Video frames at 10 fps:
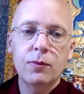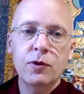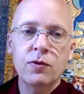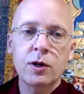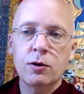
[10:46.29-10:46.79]

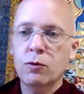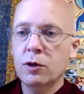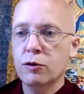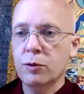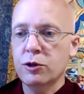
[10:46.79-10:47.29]
You've got to
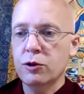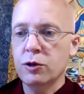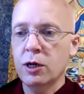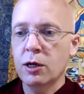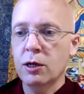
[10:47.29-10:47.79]
read as much you
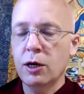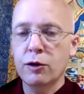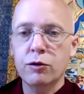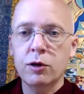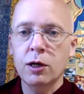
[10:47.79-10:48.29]
can
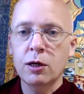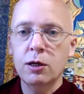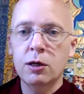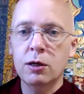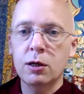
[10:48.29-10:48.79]
as you can
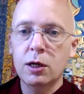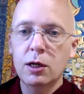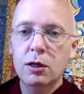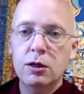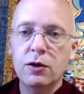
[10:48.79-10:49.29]
in
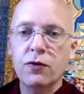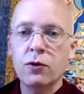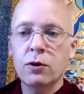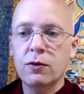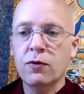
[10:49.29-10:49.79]

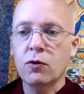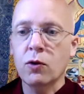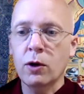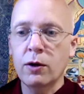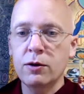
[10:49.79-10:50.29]
different
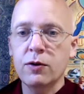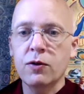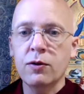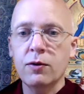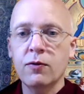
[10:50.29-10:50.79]
ver-
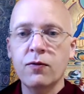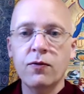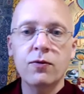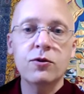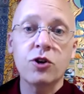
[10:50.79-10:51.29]
different
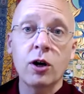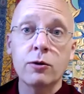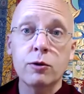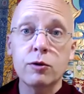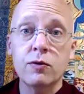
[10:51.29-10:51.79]

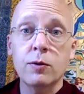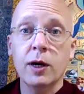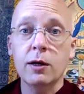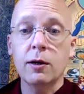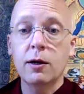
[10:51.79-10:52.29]
genres of
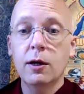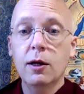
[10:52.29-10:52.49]
Tibetan,